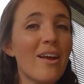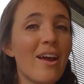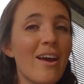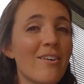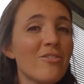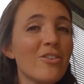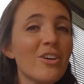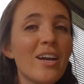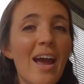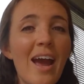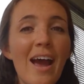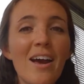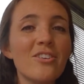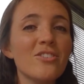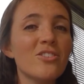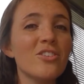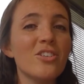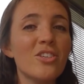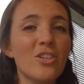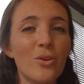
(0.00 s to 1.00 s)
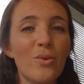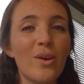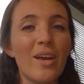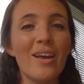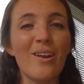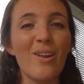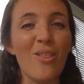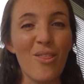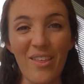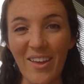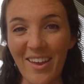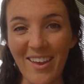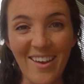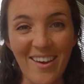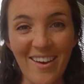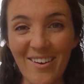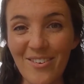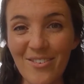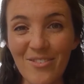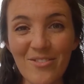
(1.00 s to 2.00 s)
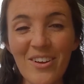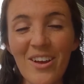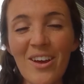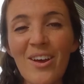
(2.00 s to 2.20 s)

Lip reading: every hazard you can think of.